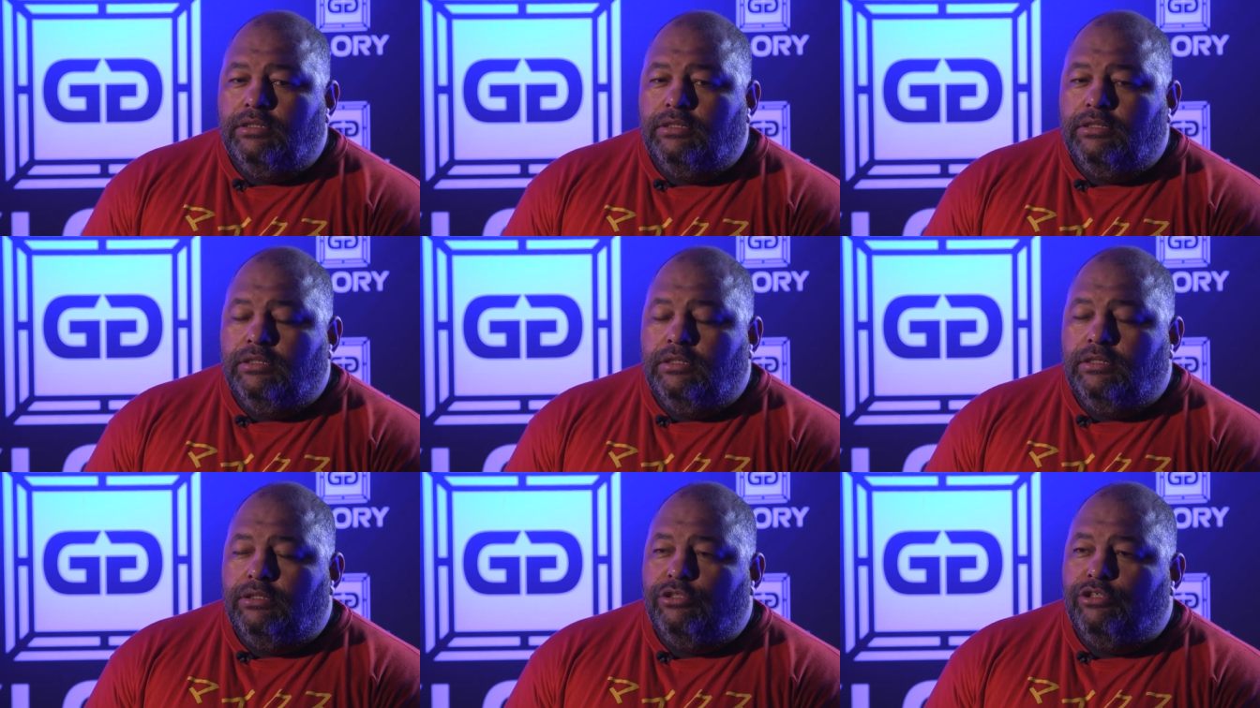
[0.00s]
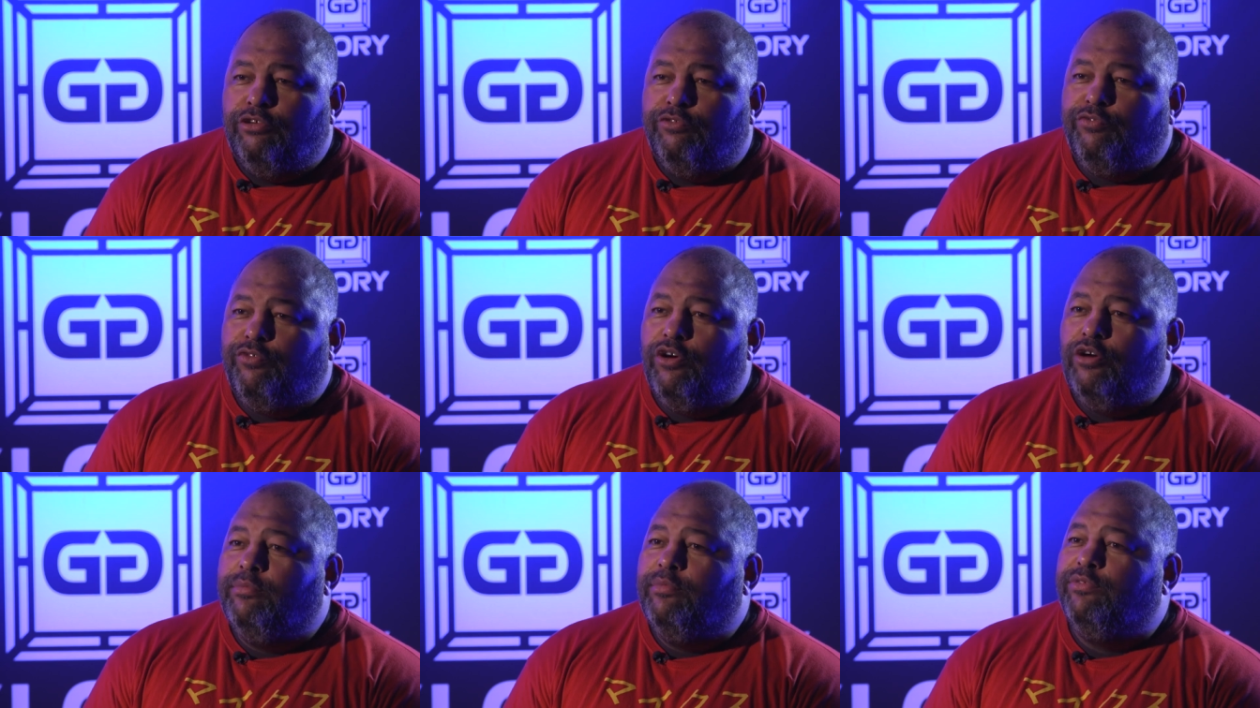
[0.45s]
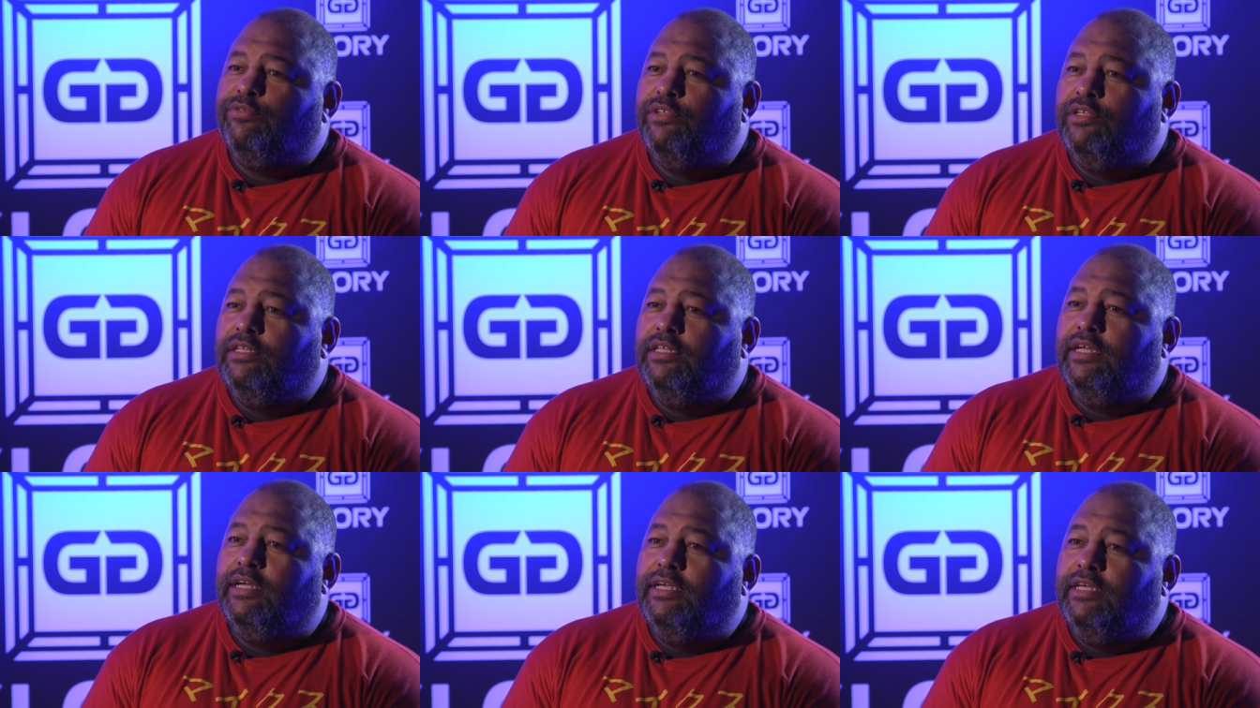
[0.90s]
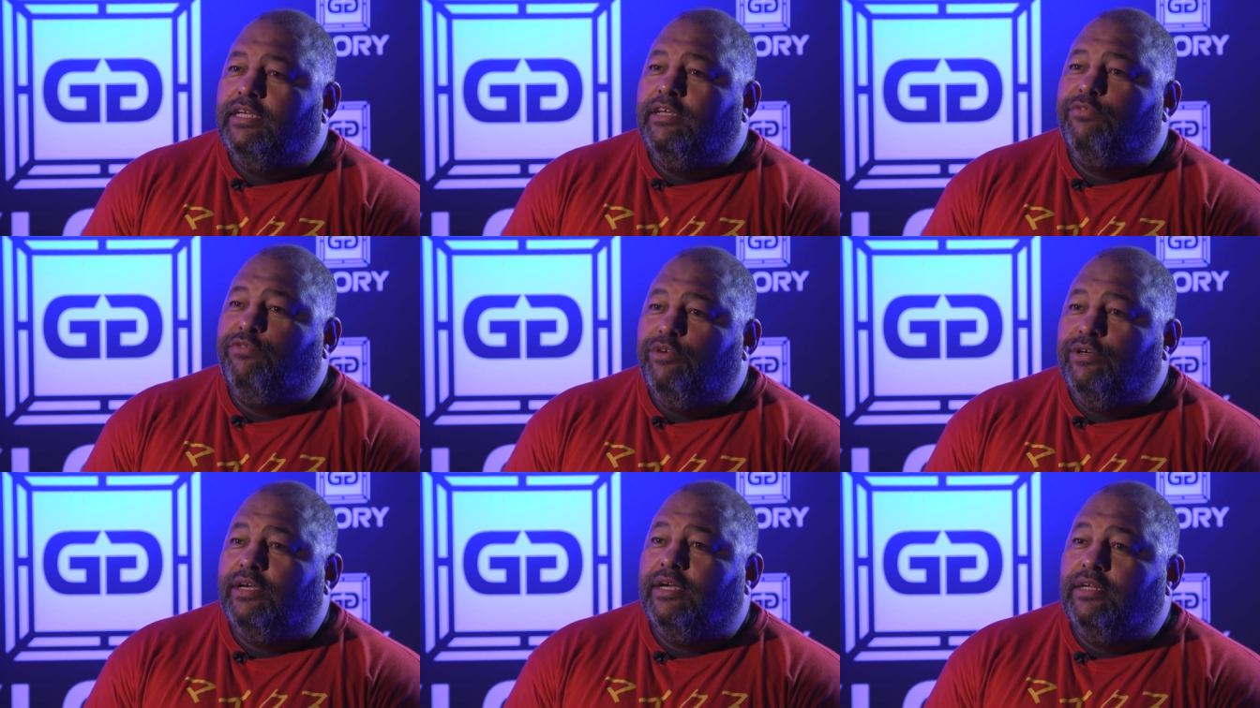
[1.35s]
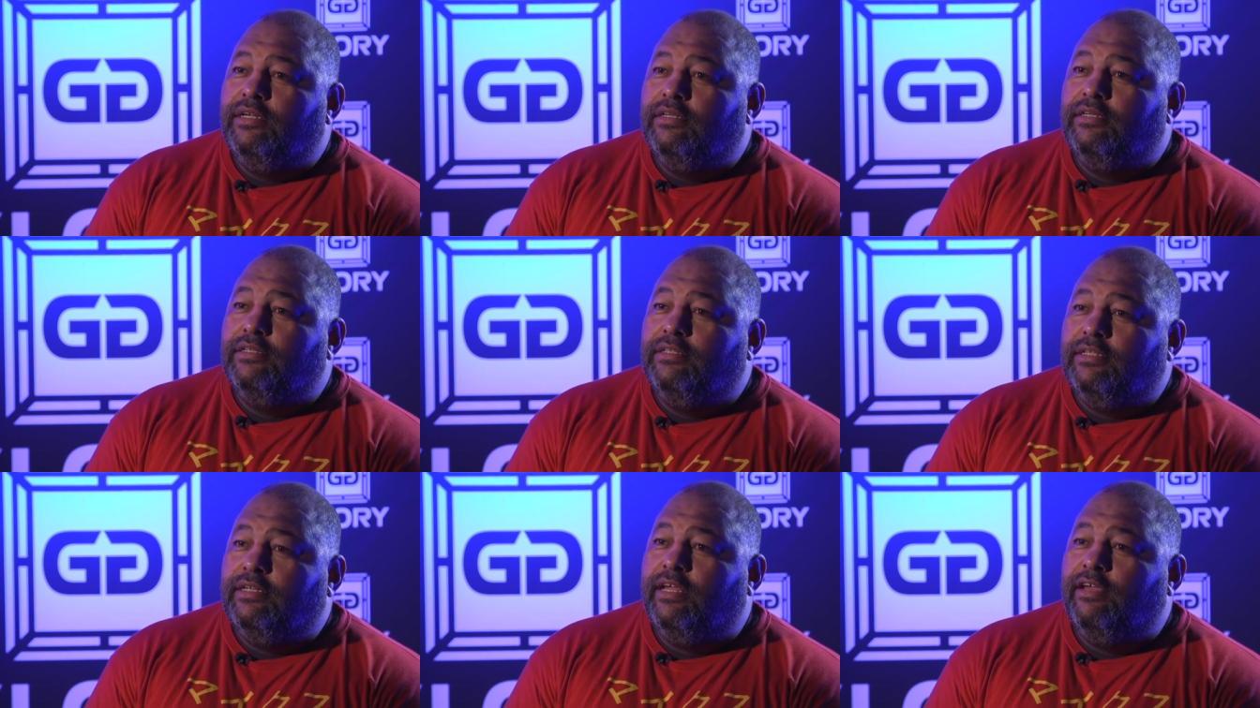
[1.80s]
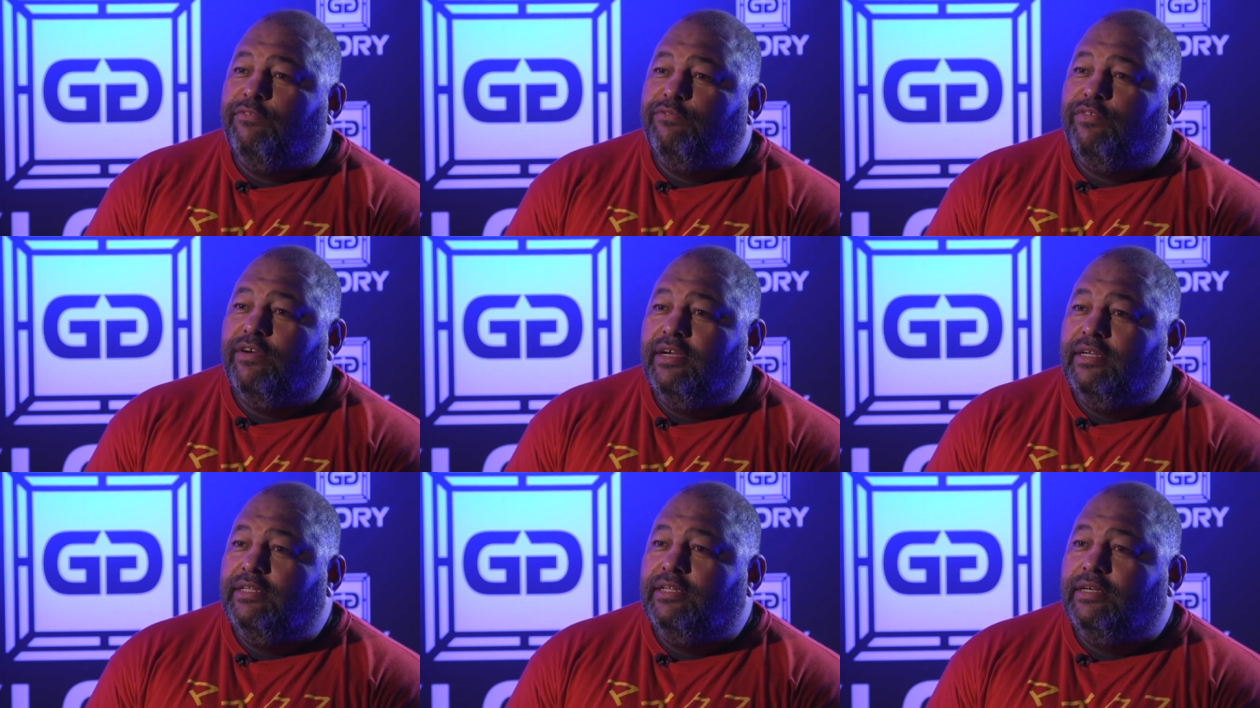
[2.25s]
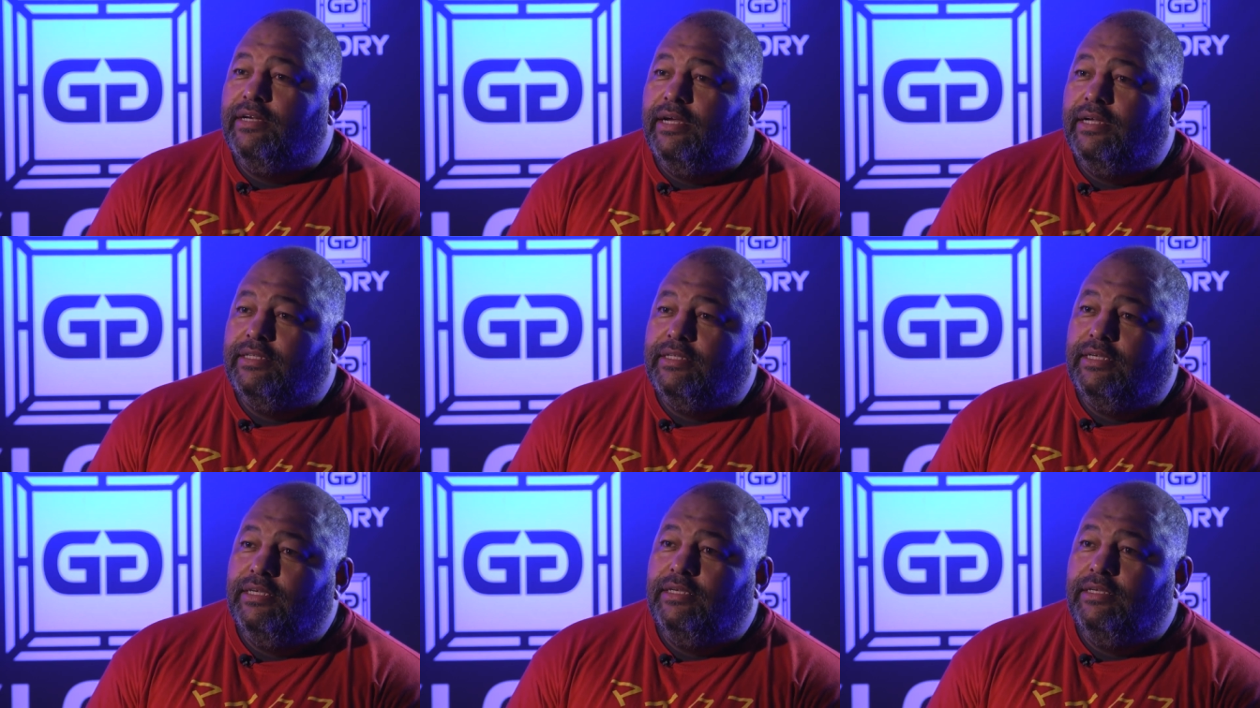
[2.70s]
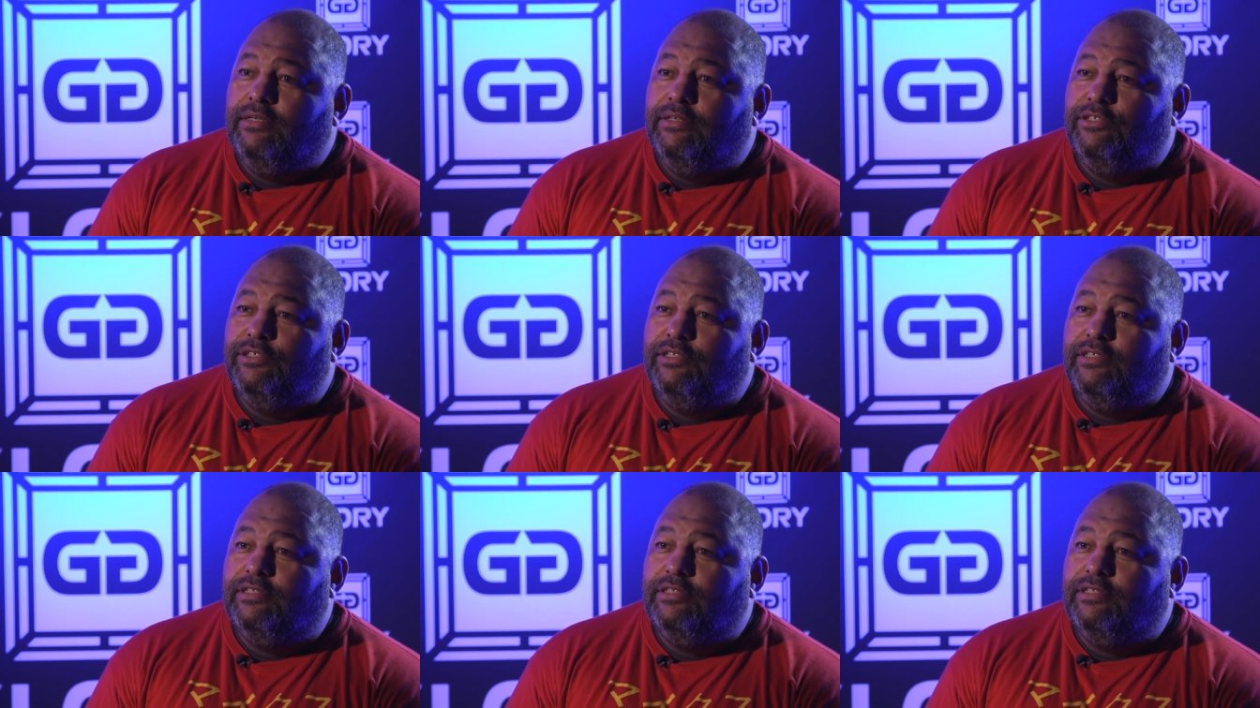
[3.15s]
uh, on the form of the day if you can, can find the right key or